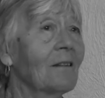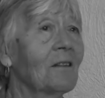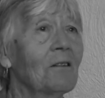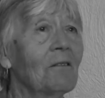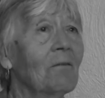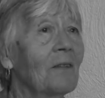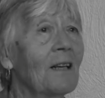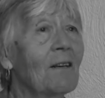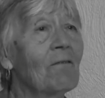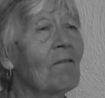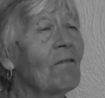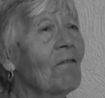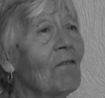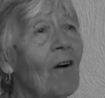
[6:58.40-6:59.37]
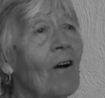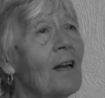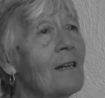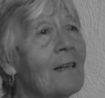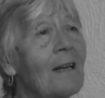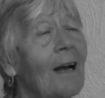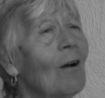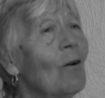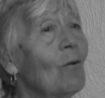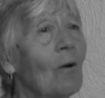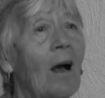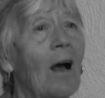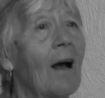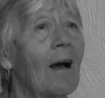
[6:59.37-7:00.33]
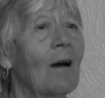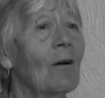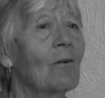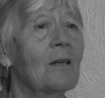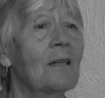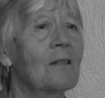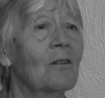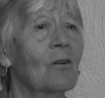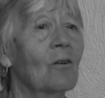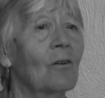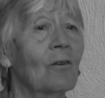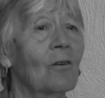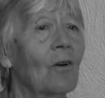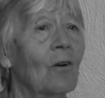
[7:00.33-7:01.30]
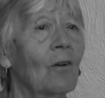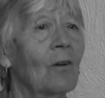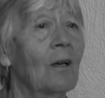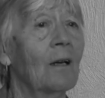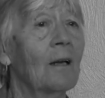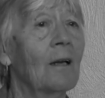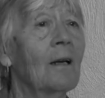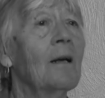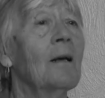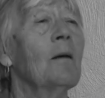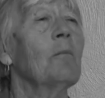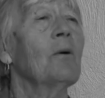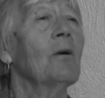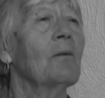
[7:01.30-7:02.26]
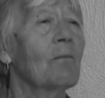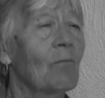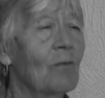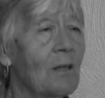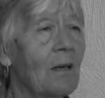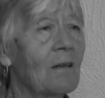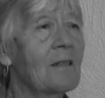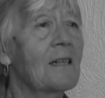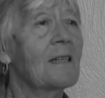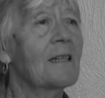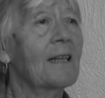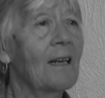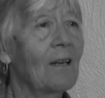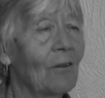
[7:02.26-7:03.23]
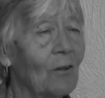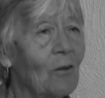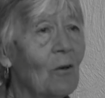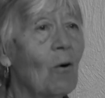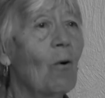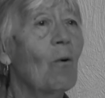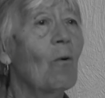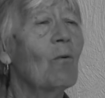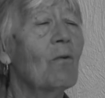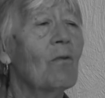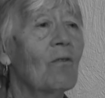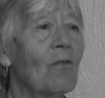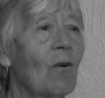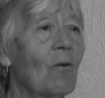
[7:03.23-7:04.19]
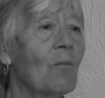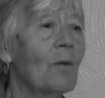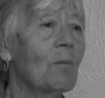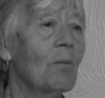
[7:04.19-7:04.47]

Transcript: to even find out how he'd gotten on. But we did get the call from the